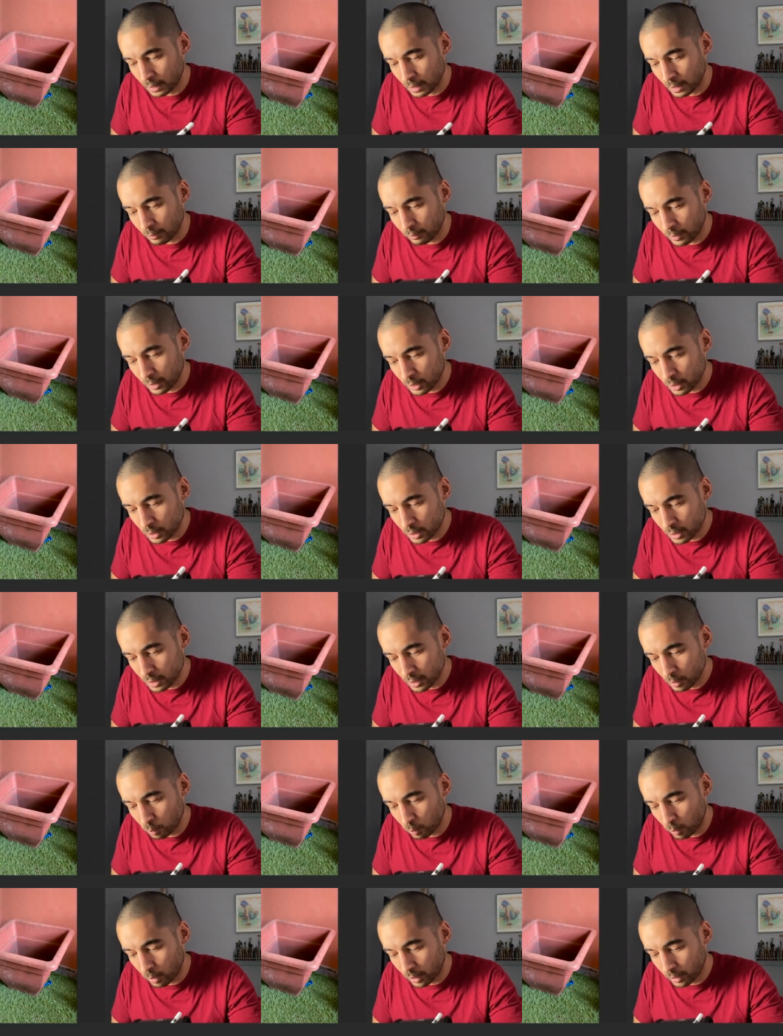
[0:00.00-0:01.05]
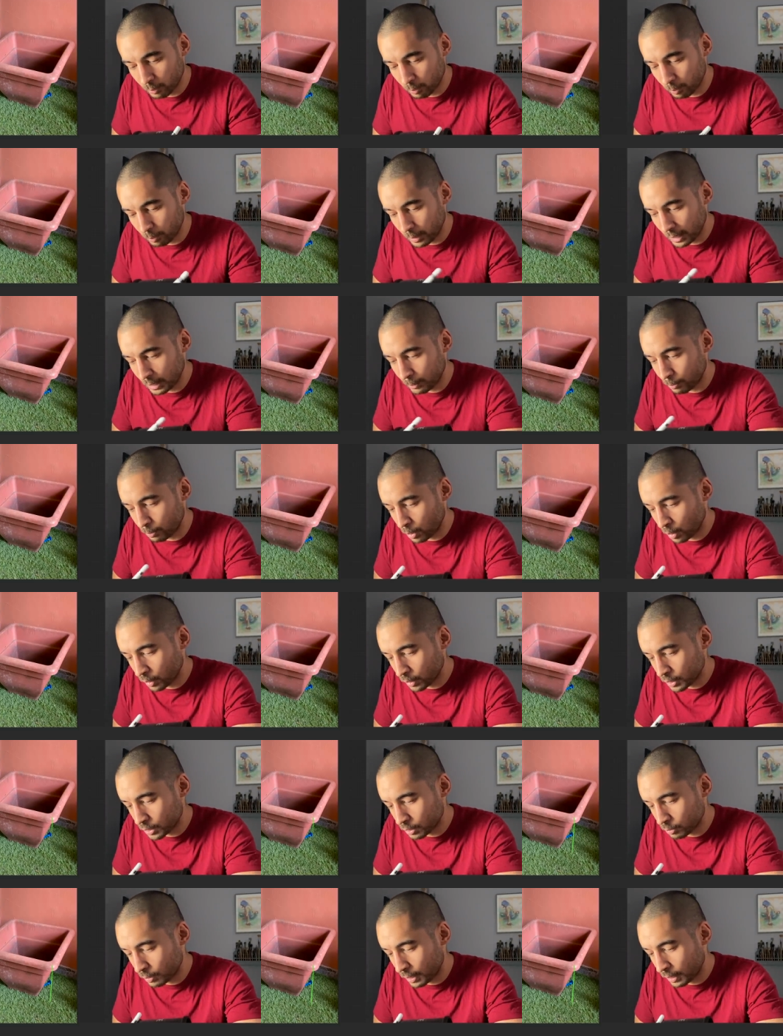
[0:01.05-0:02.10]
if I just did one big
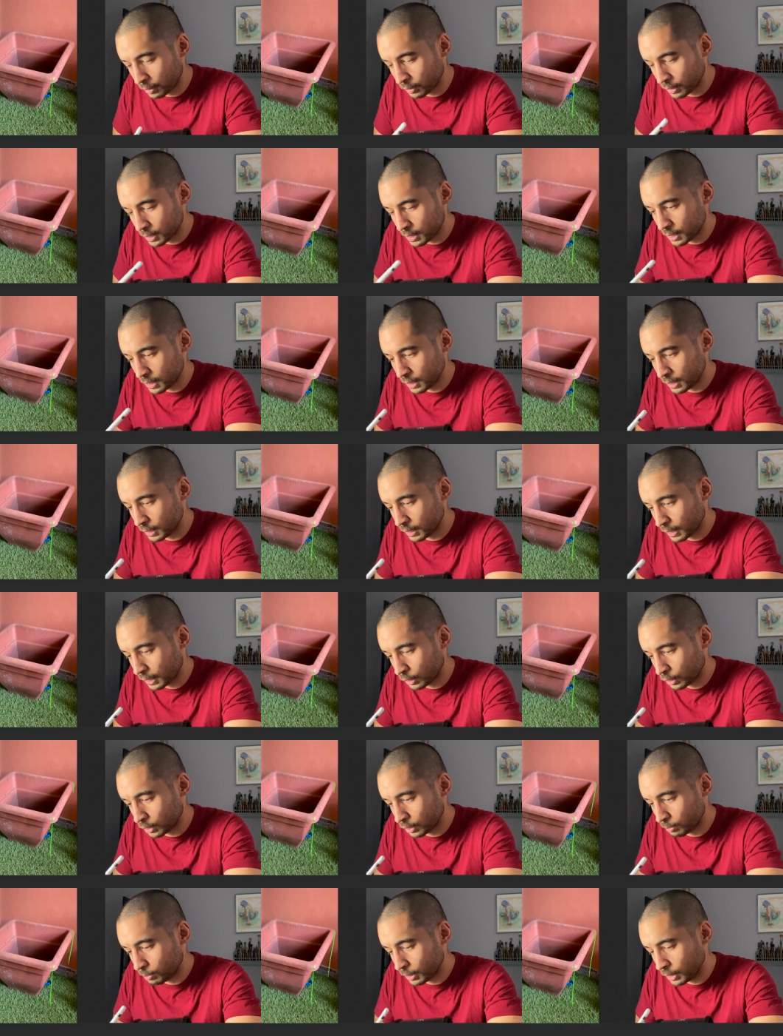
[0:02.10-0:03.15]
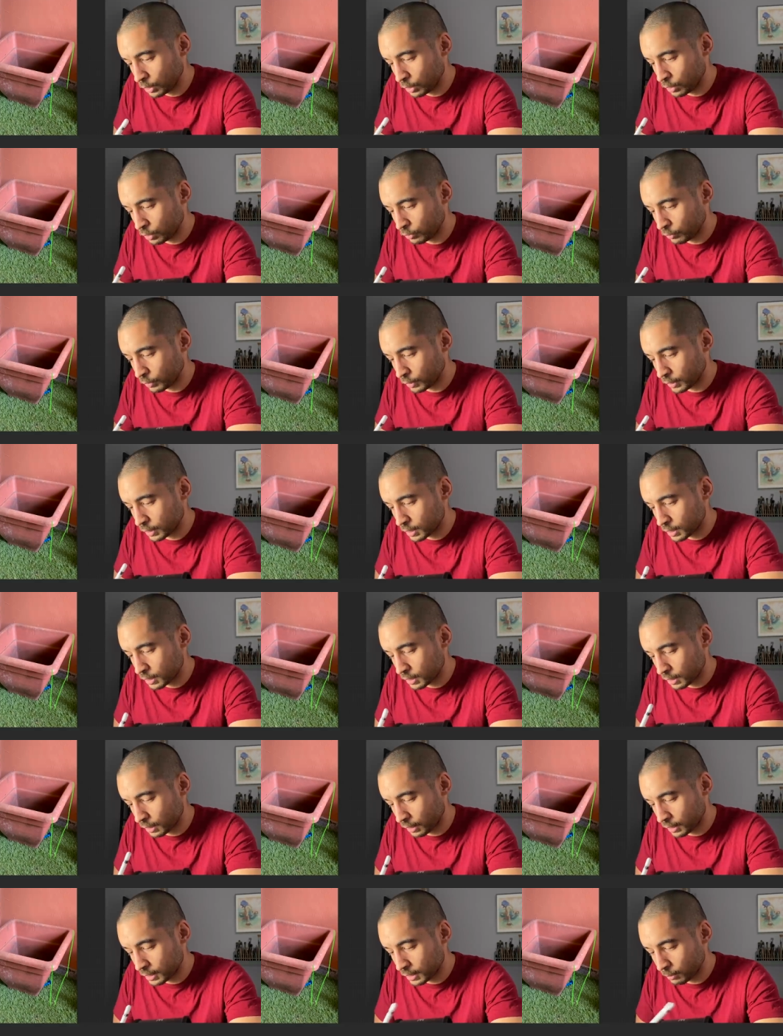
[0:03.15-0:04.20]
box around this thing, that could be useful as a
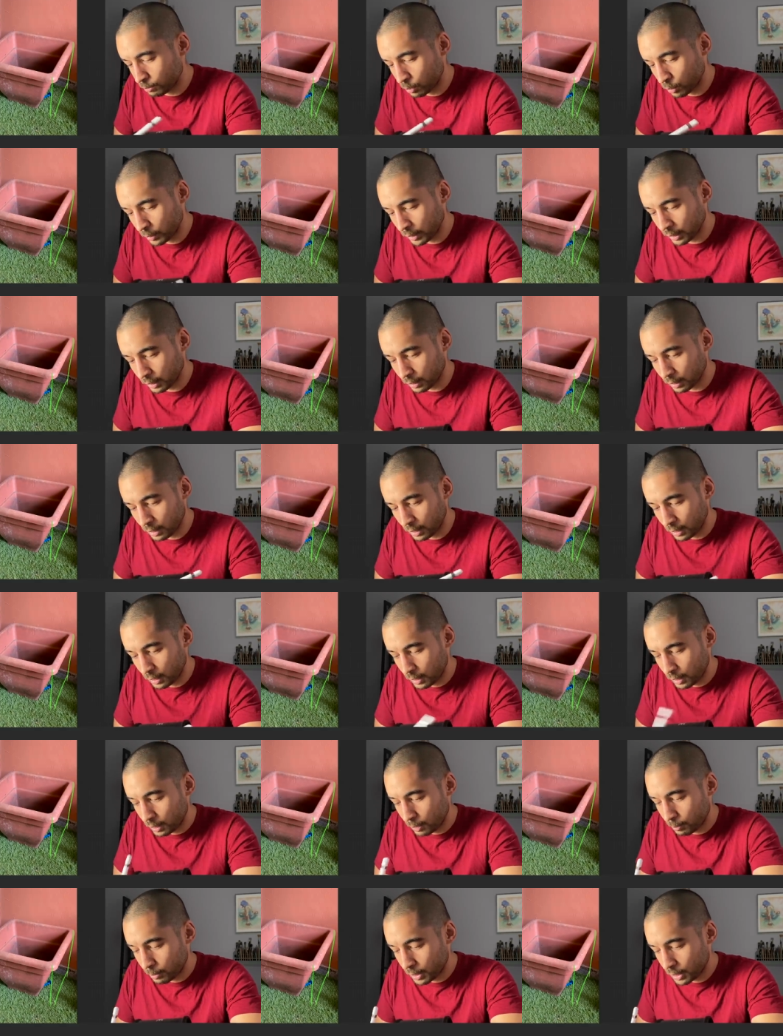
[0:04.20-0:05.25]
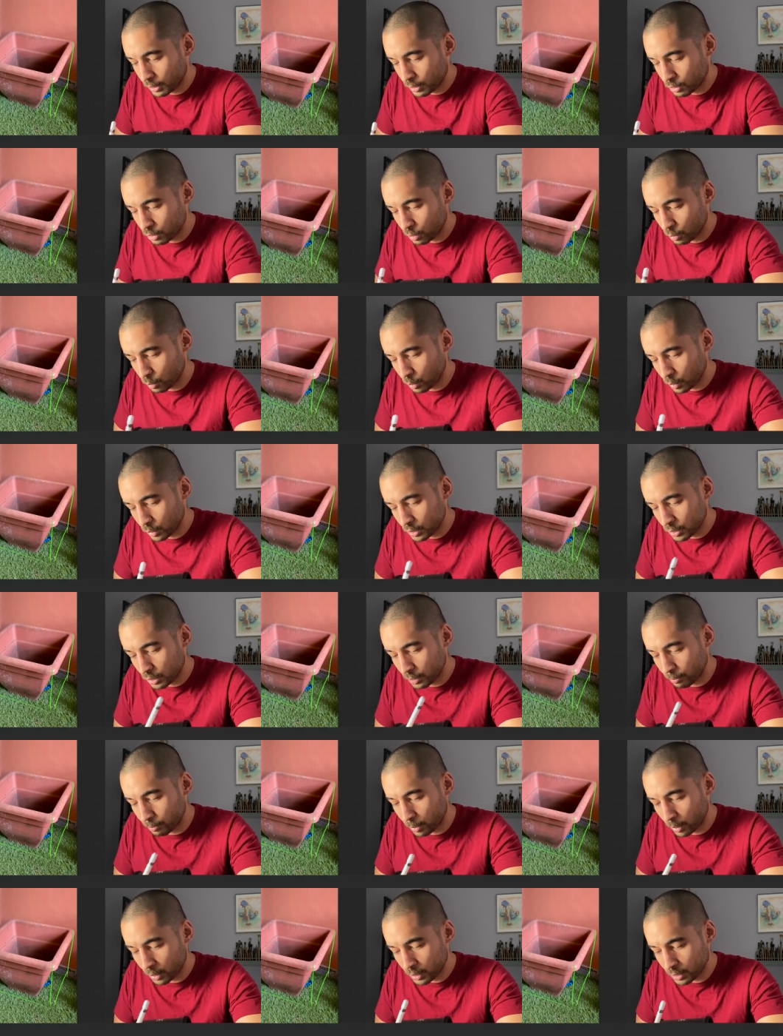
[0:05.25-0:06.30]
starting point but towards the
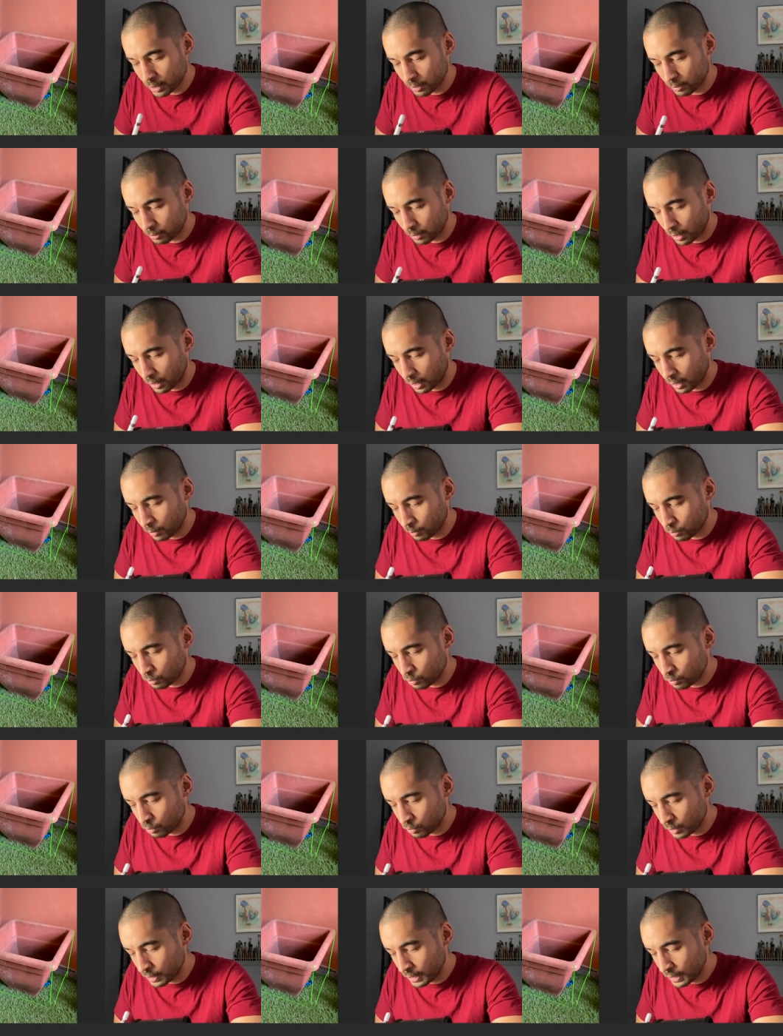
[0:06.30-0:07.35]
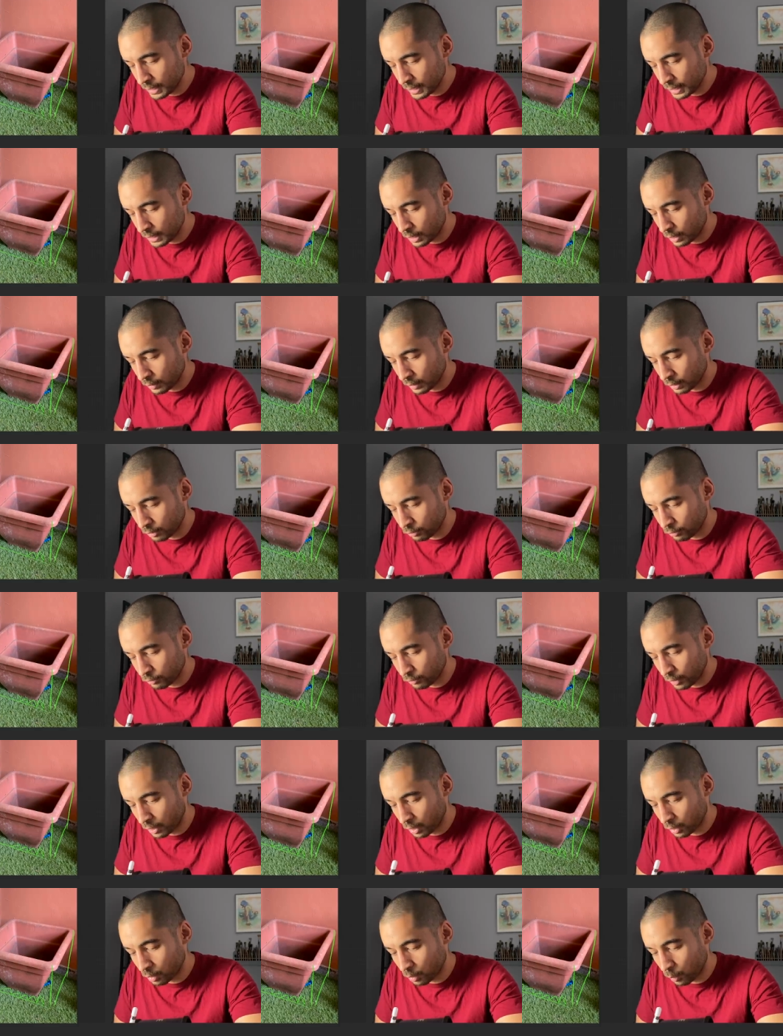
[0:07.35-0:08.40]
bottom, I'm really going
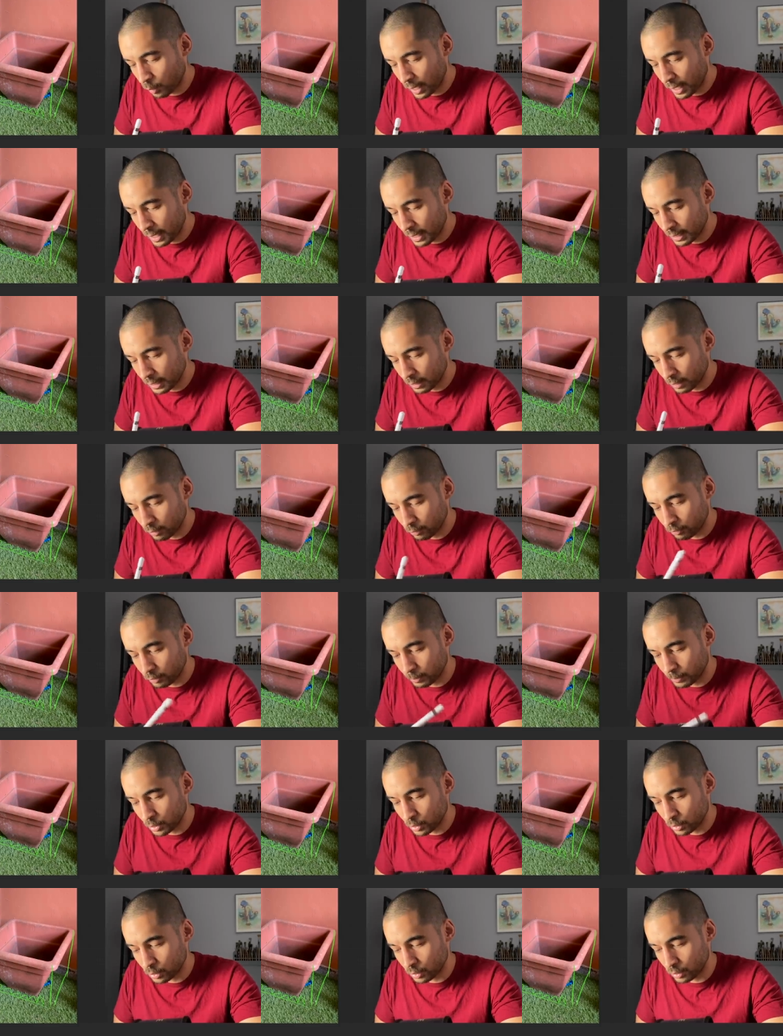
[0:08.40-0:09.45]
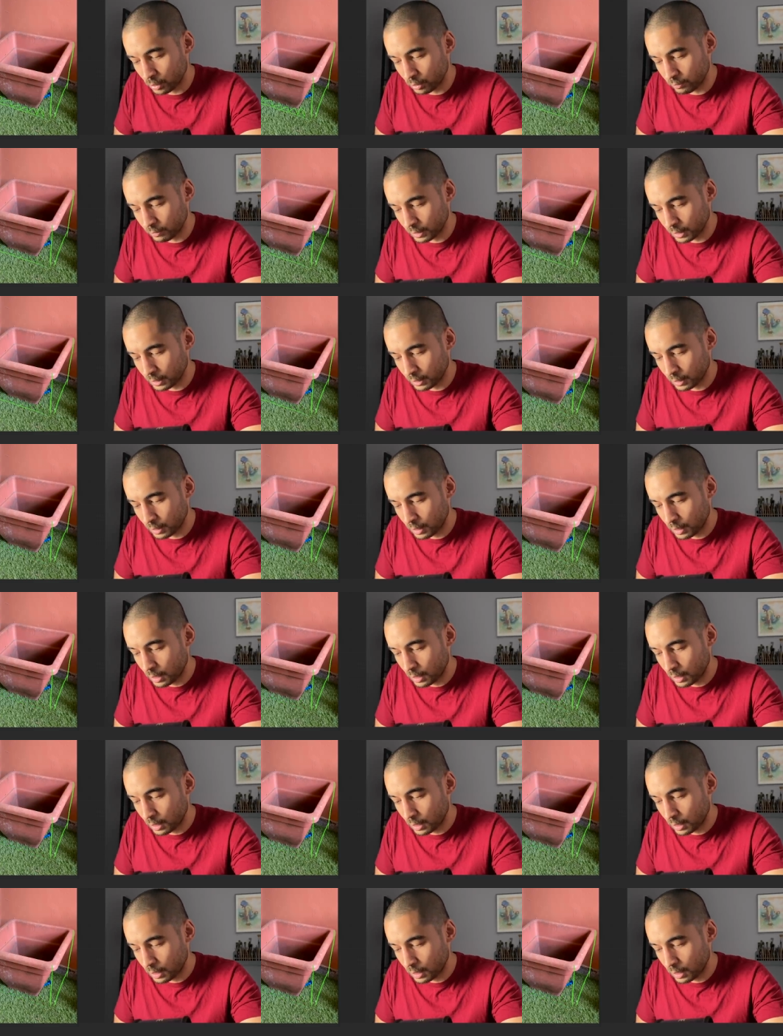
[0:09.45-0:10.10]
far away from the truth of it.